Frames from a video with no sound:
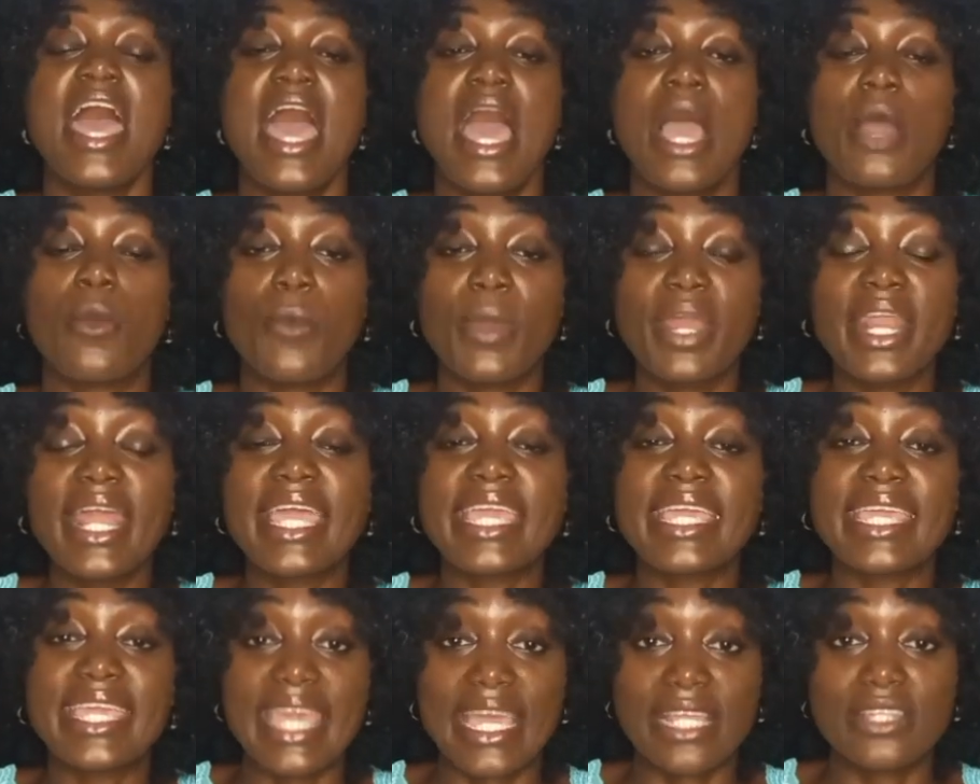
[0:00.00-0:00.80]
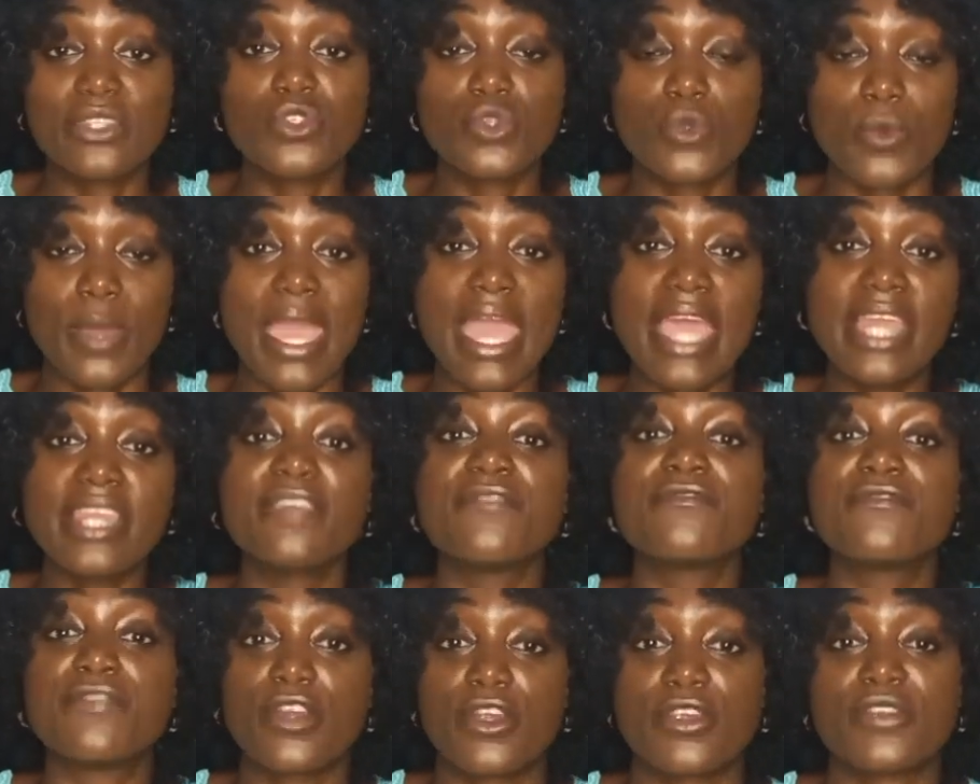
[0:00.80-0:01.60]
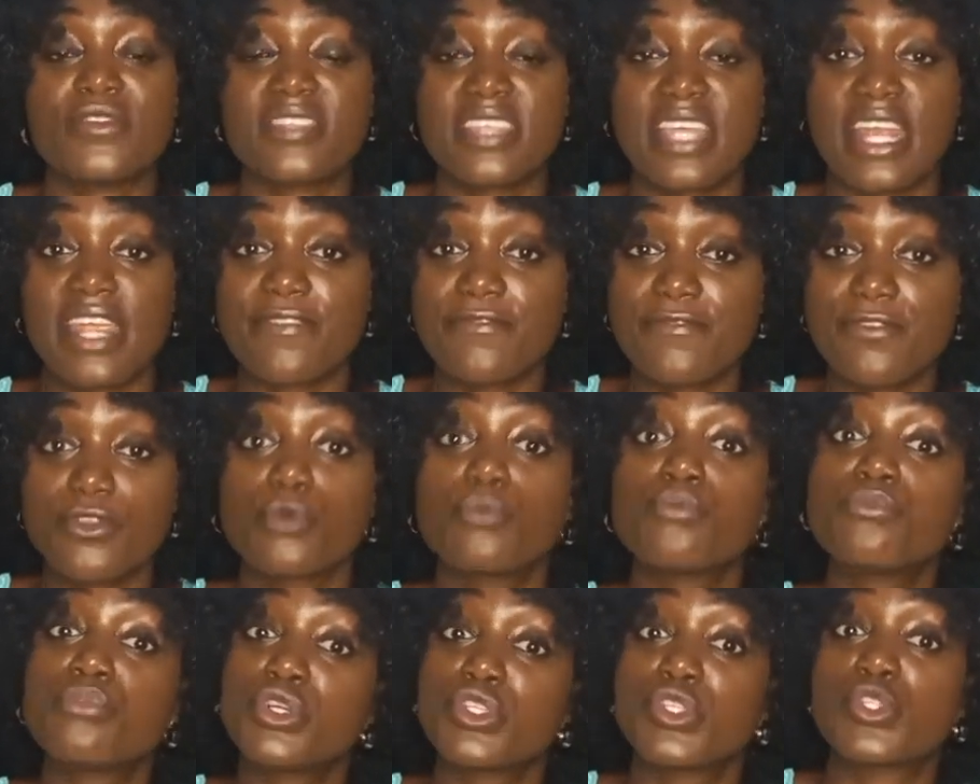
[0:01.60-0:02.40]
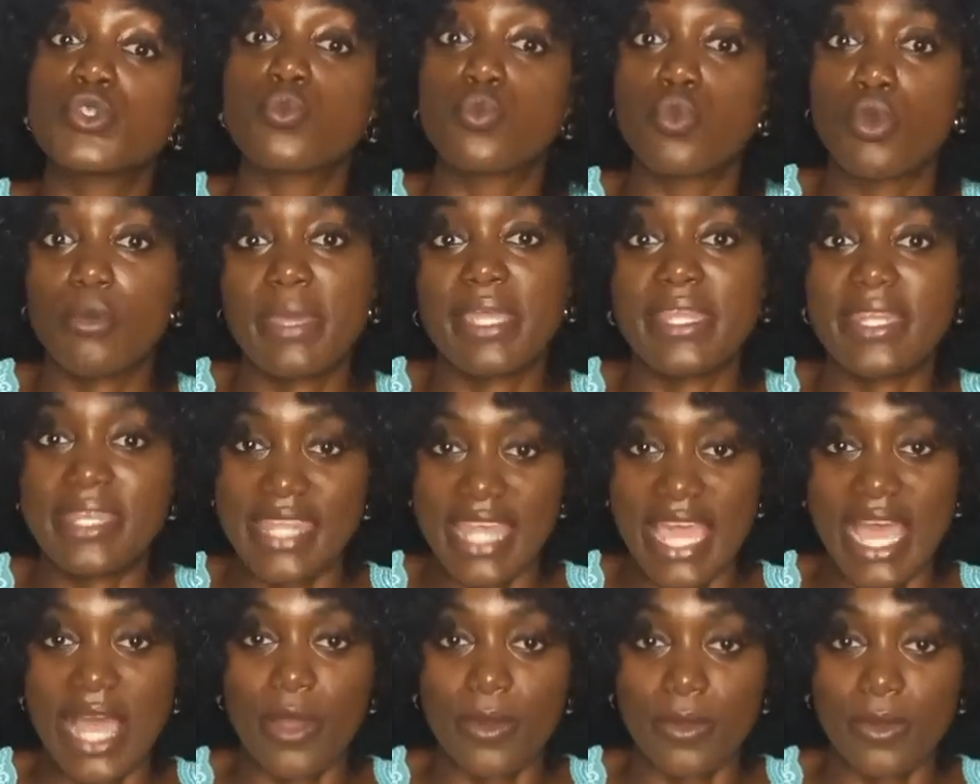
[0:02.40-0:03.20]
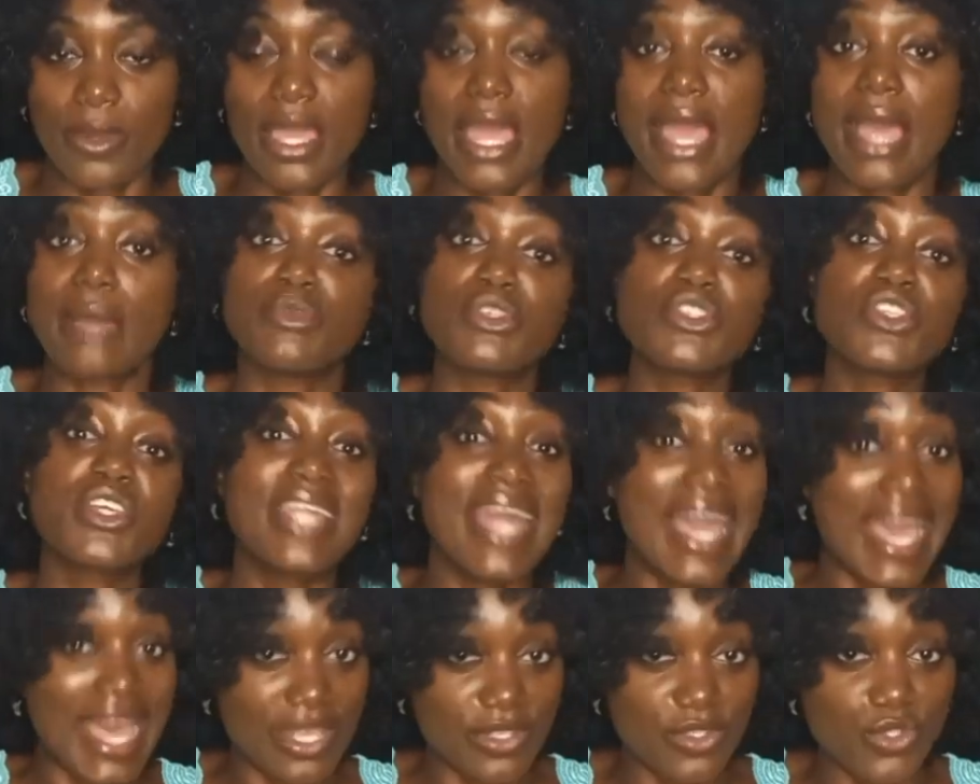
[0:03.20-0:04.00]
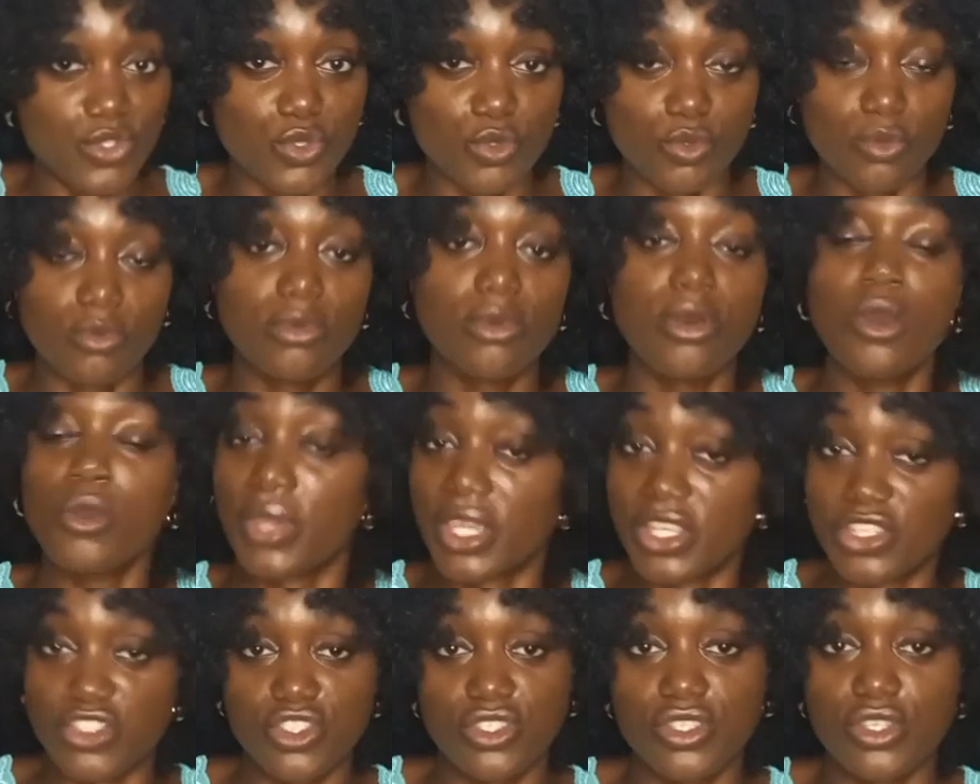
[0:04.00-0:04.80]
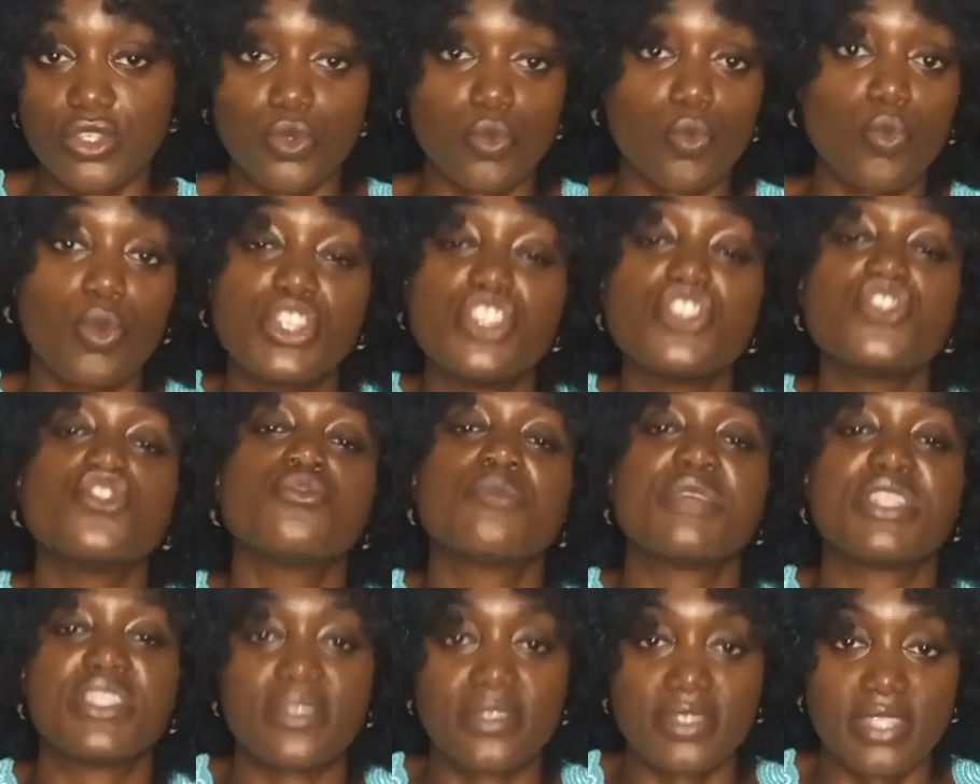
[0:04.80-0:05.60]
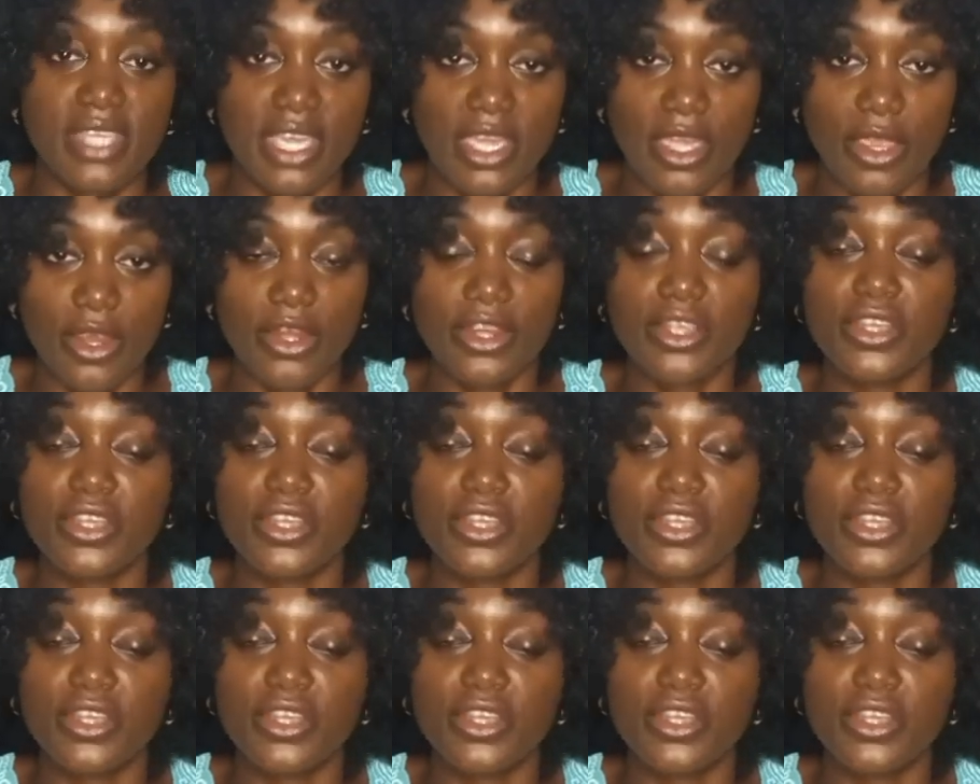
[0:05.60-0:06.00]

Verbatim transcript: And when I get to any verse that I feel puts women down, I'm just going to ask you, okay, Jesus, what did you mean to say here?